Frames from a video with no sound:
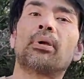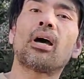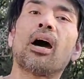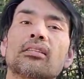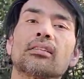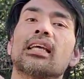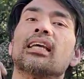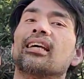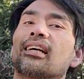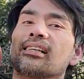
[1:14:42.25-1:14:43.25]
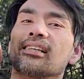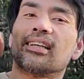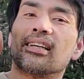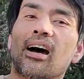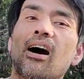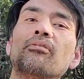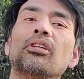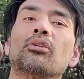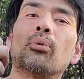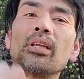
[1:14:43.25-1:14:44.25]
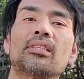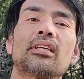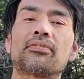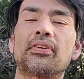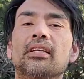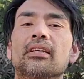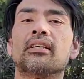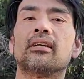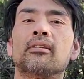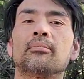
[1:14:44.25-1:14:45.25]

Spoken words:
because of the 26 feet.